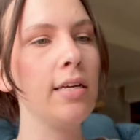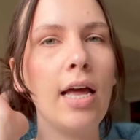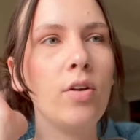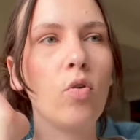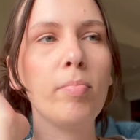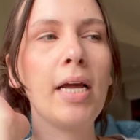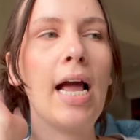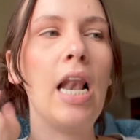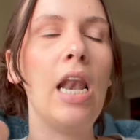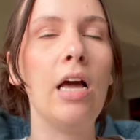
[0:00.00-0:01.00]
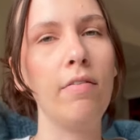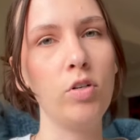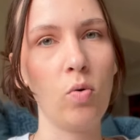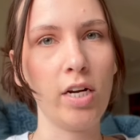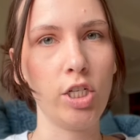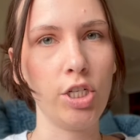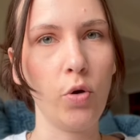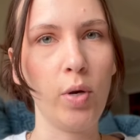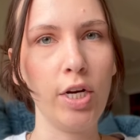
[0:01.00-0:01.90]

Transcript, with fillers: And normally I love to watch a show when I